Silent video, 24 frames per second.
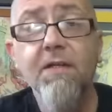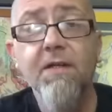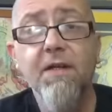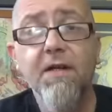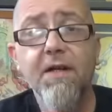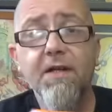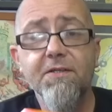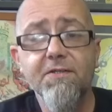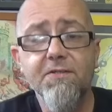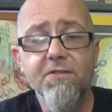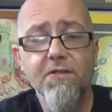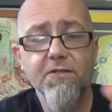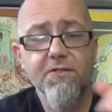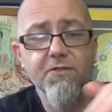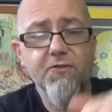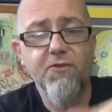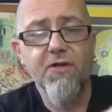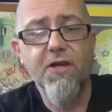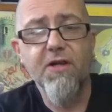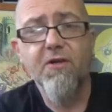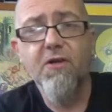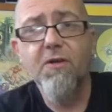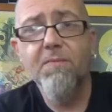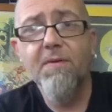All right, so let's
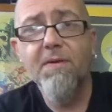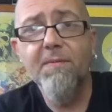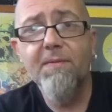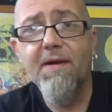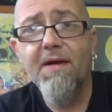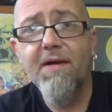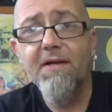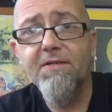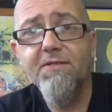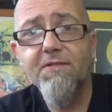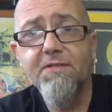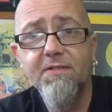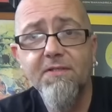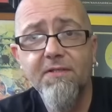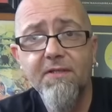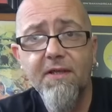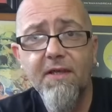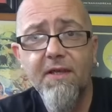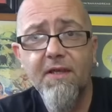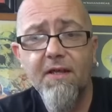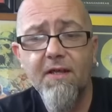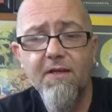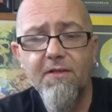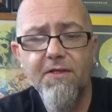crack open the box
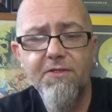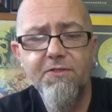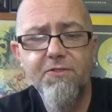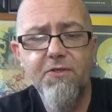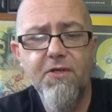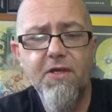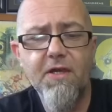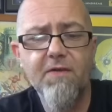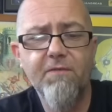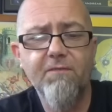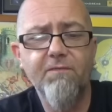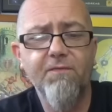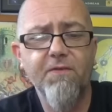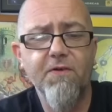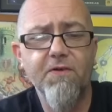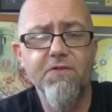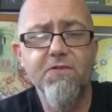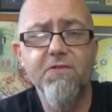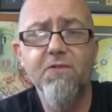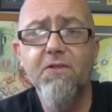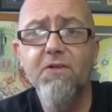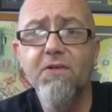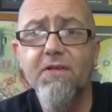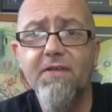and I'll let you have
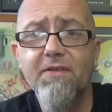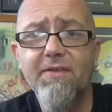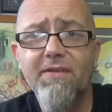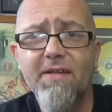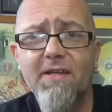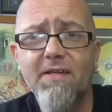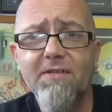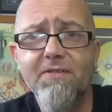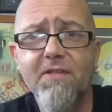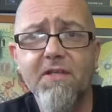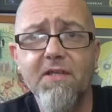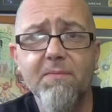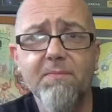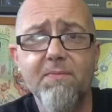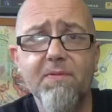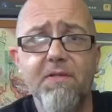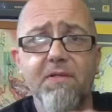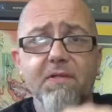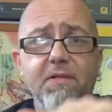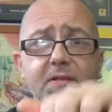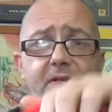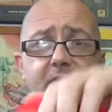first look and then I'll take a peek.